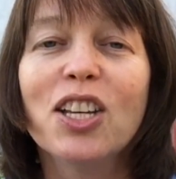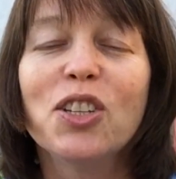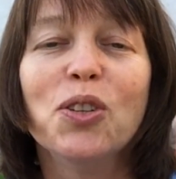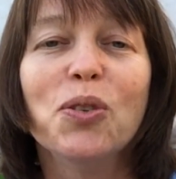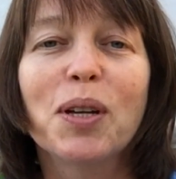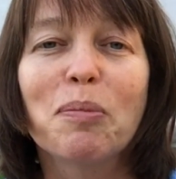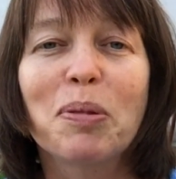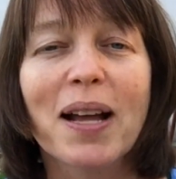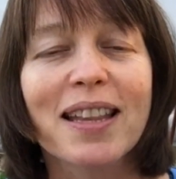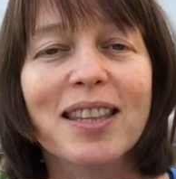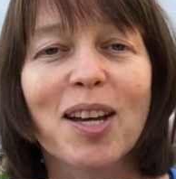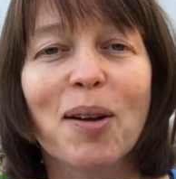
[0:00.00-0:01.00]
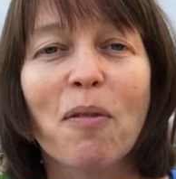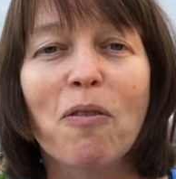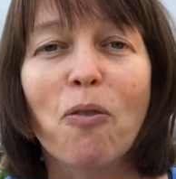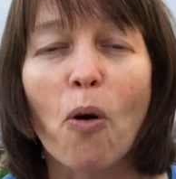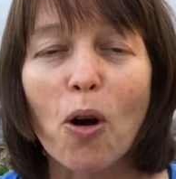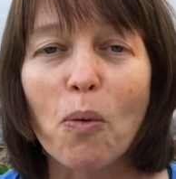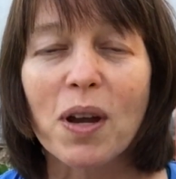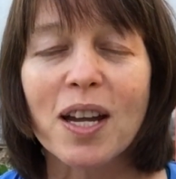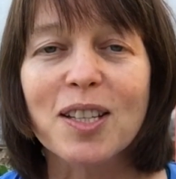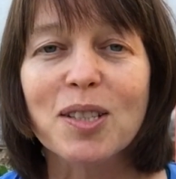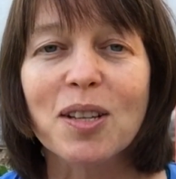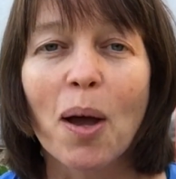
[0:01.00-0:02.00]
You can plant them 4
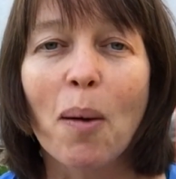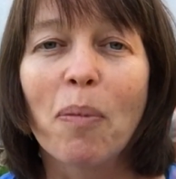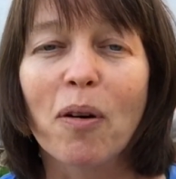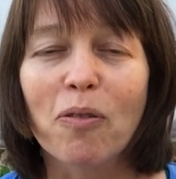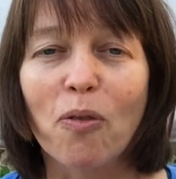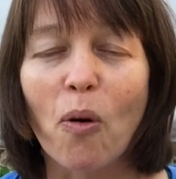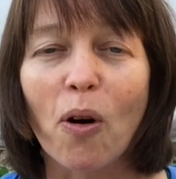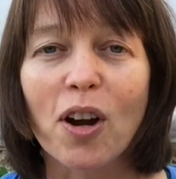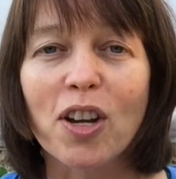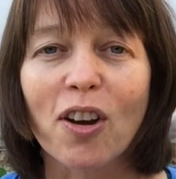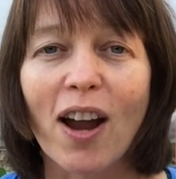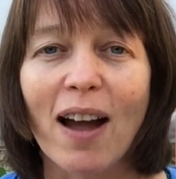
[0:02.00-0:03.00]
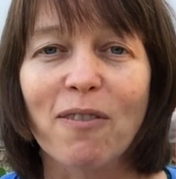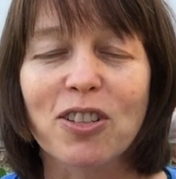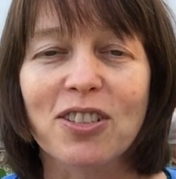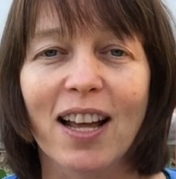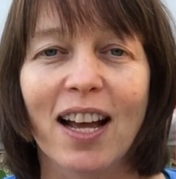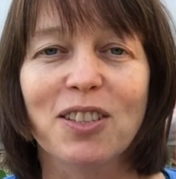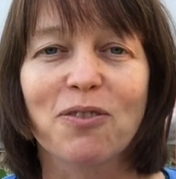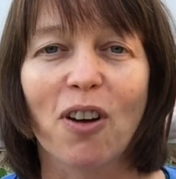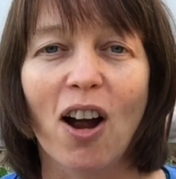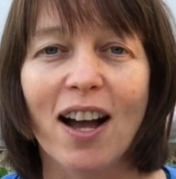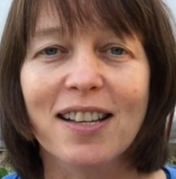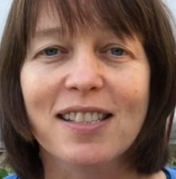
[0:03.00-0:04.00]
weeks before your average last
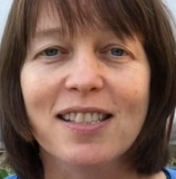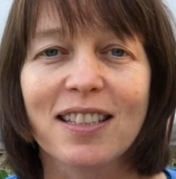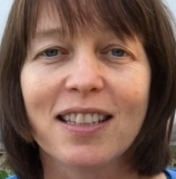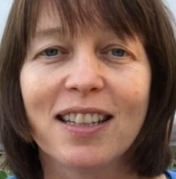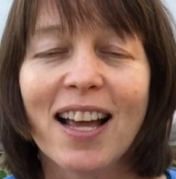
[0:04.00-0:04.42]
frost.